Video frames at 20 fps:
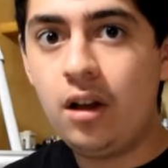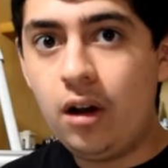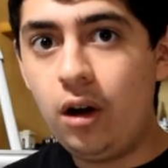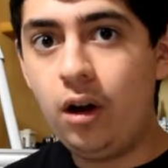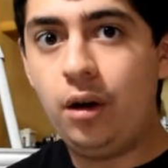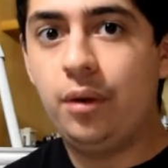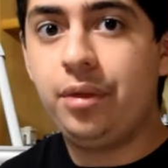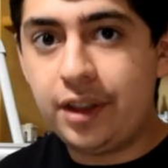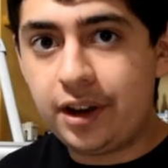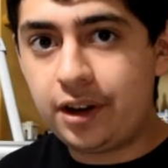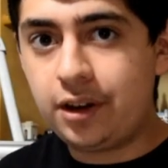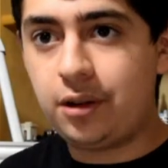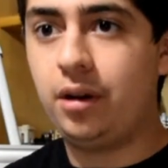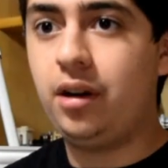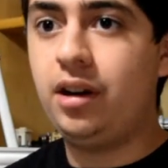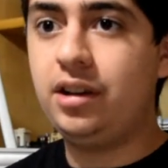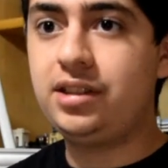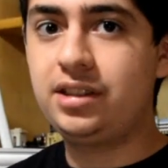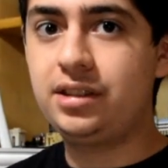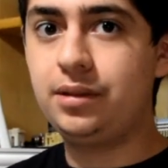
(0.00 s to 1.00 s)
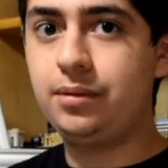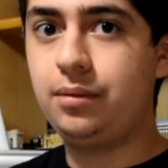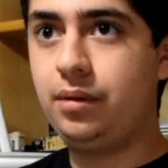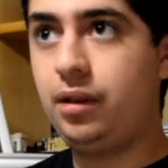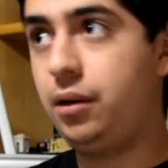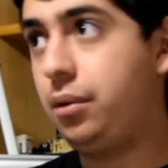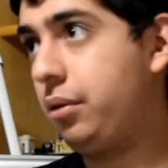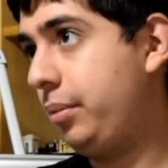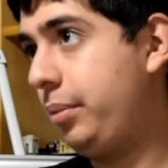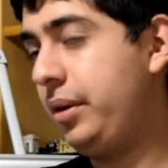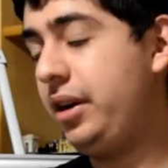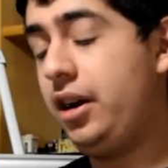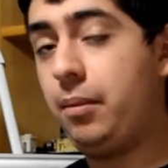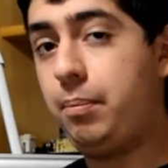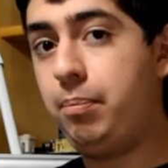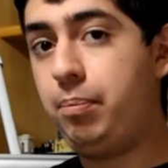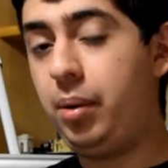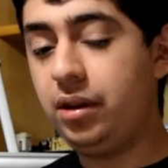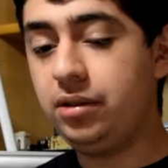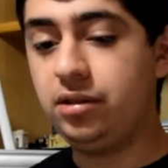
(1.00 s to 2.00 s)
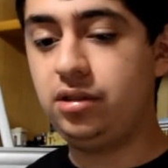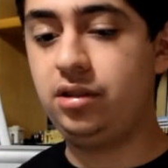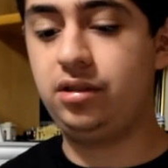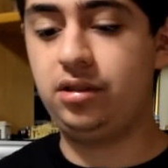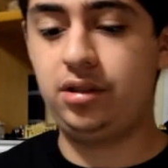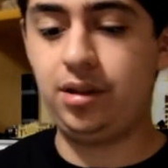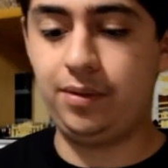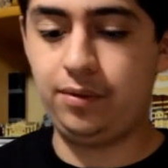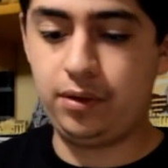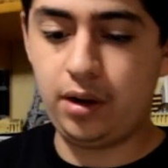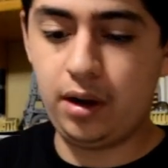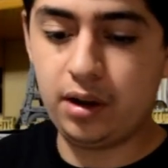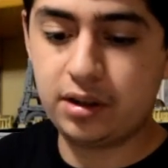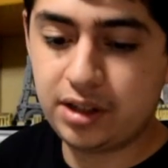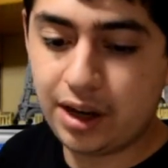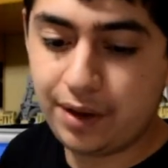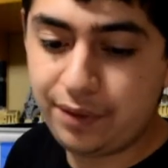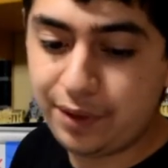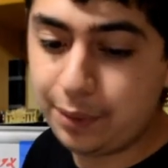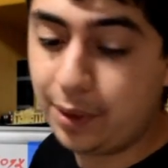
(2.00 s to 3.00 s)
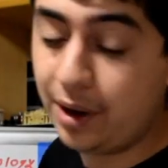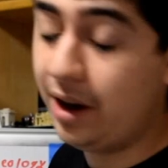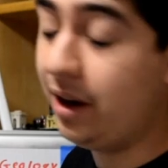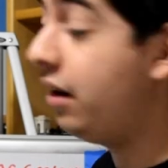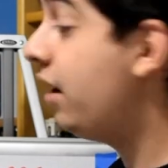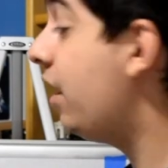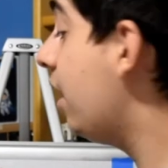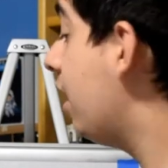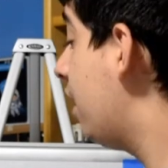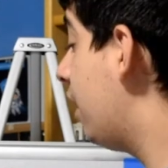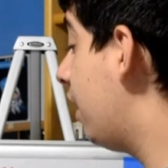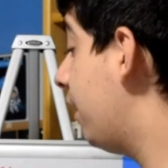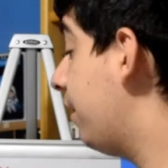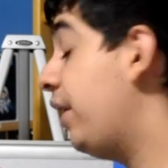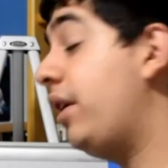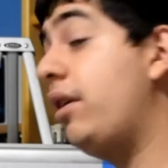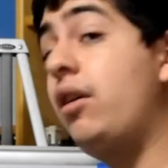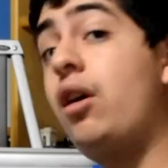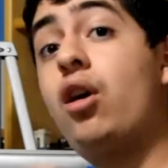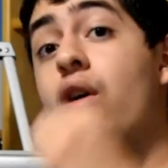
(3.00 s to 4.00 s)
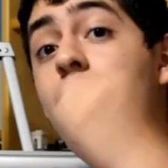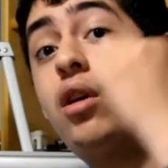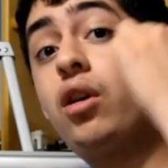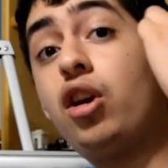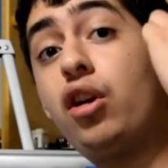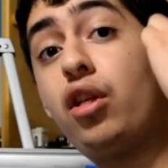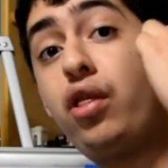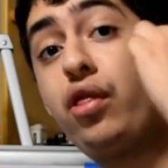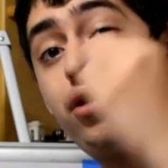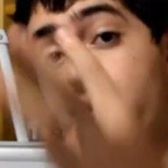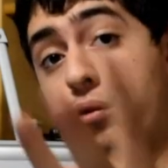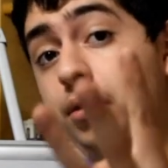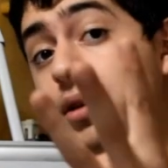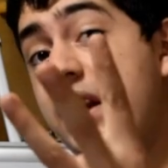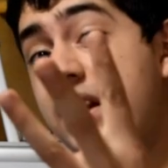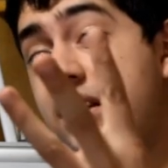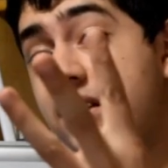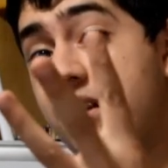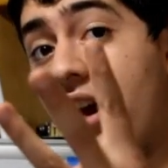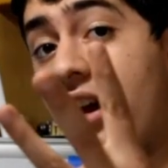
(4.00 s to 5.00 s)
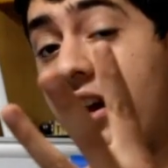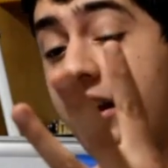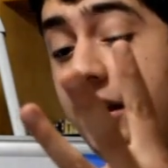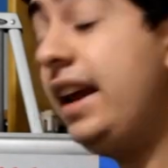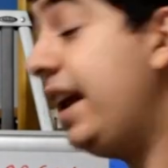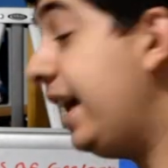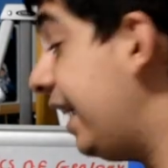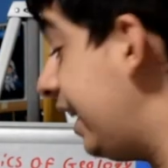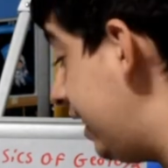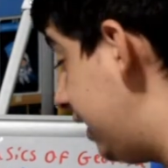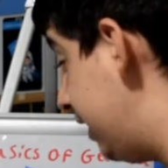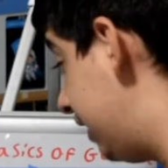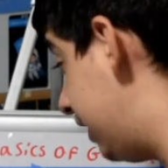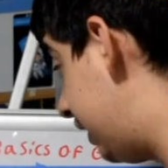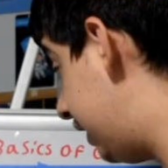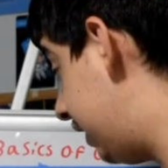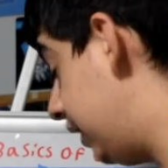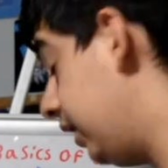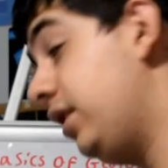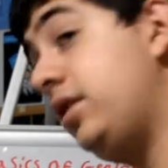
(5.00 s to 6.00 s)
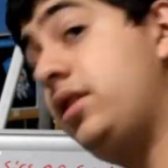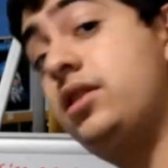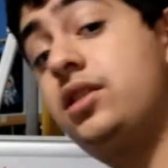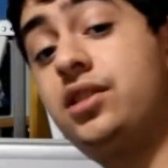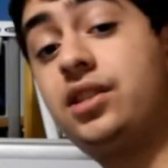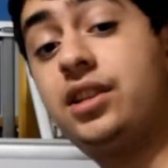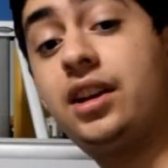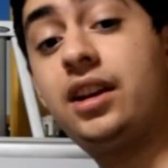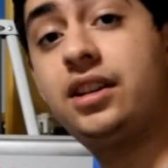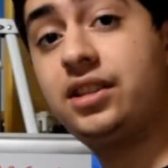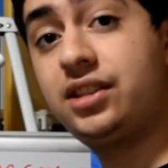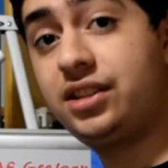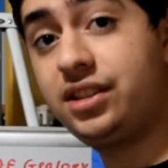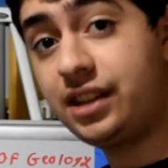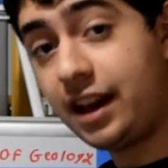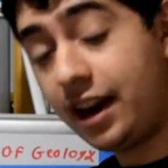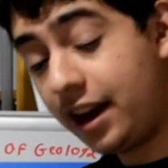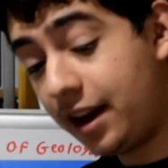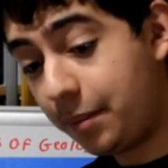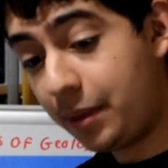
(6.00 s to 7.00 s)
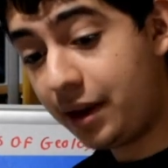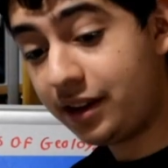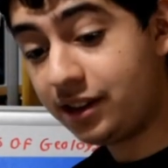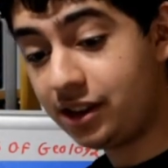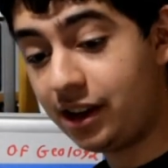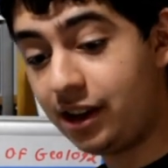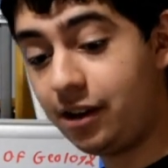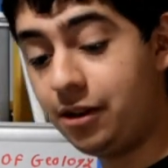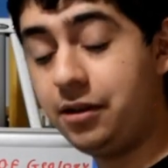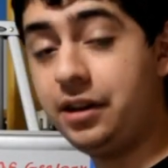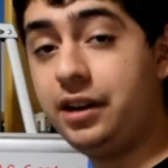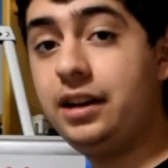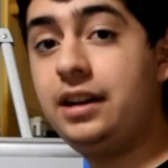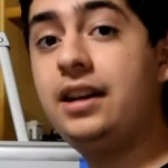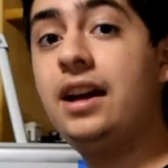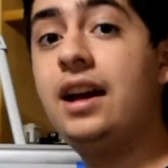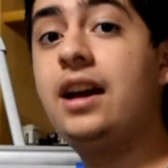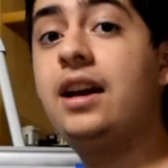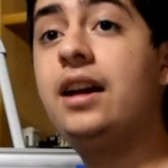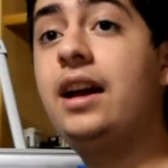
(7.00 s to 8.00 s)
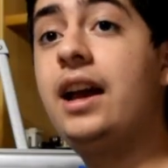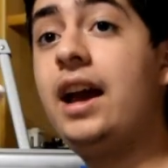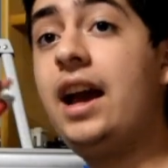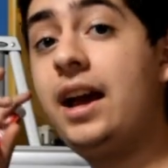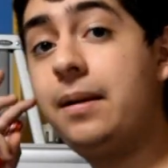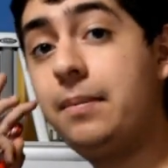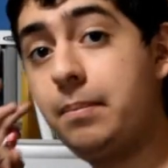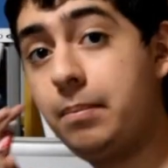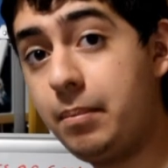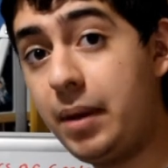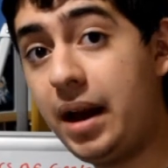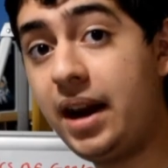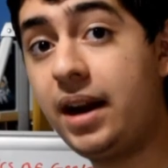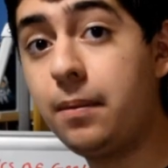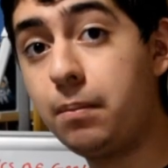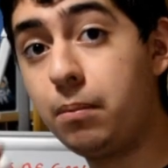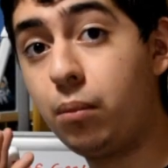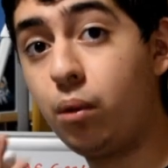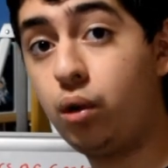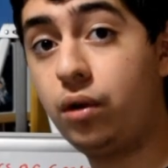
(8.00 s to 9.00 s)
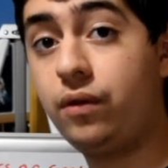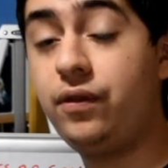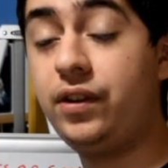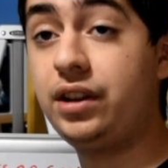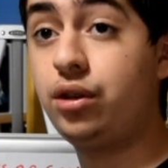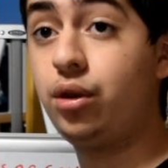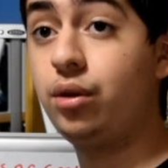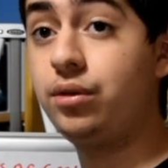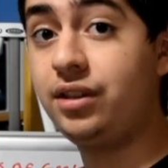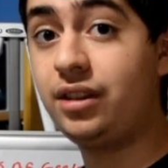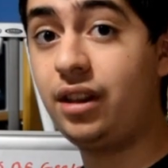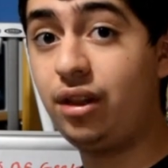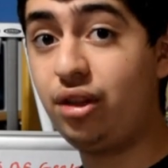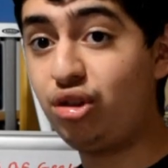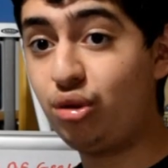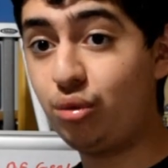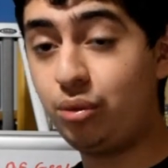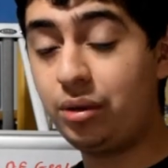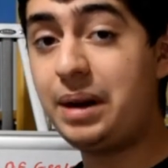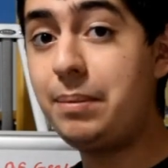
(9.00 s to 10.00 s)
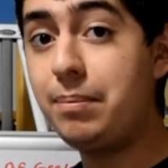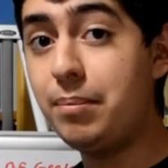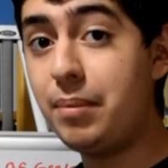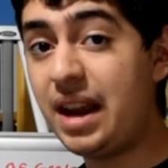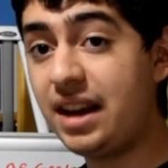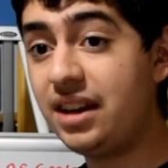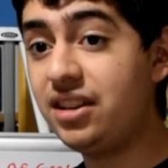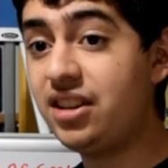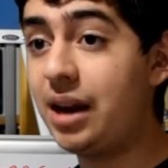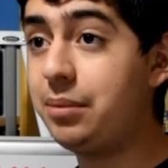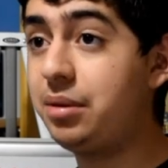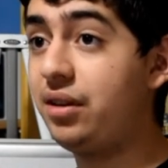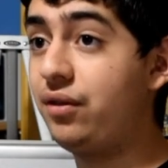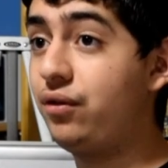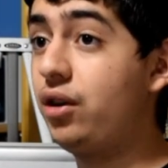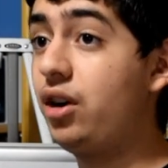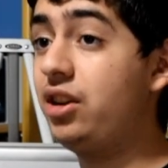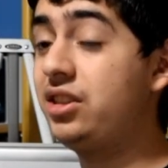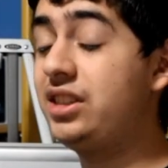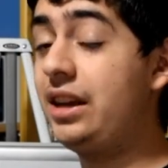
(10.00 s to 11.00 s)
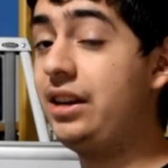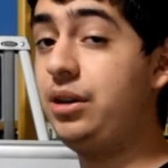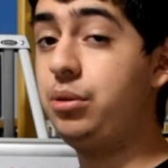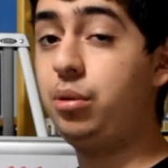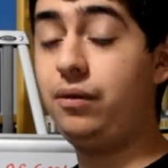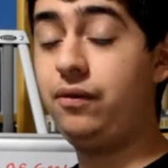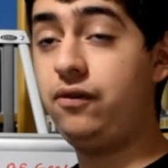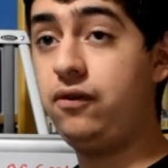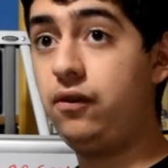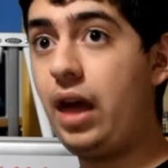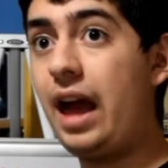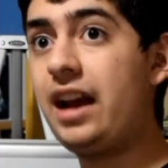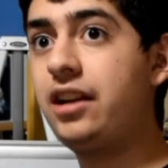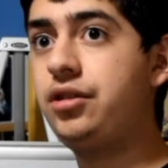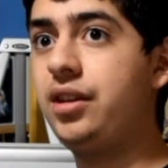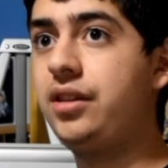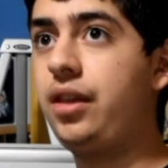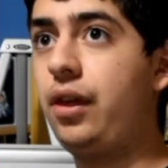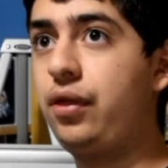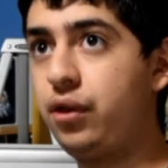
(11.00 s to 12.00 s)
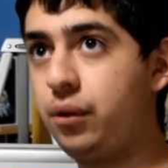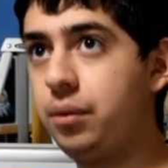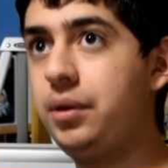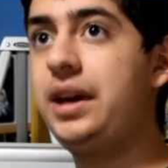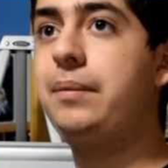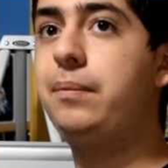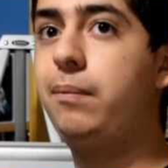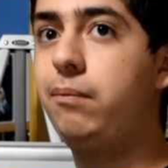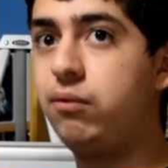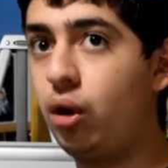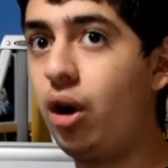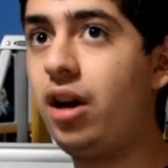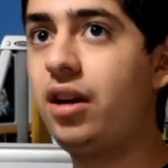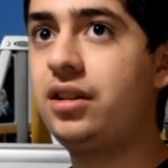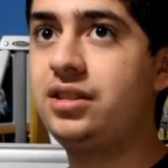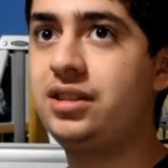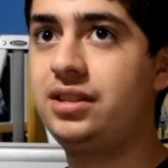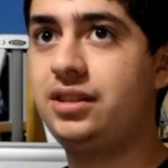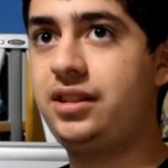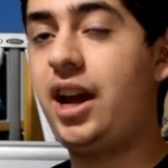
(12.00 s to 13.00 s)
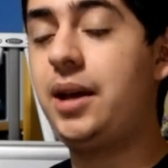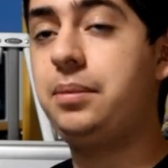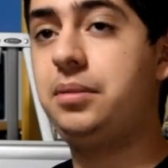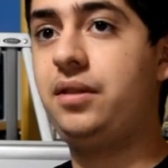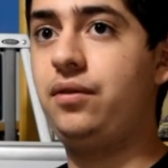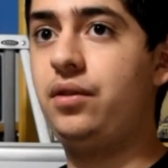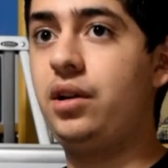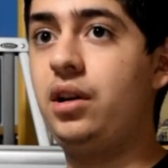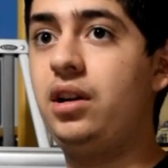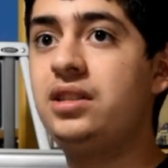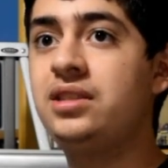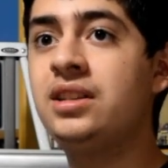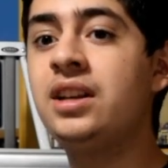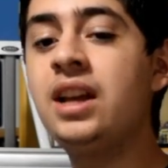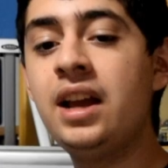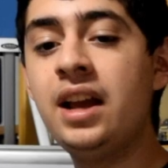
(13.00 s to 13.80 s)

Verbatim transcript: on the crust, there would be an abundance of rocks everywhere. There are three types, igneous, sedimentary, and metamorphic. Those are the three main types of rocks that you will, actually the three rocks, types of rocks,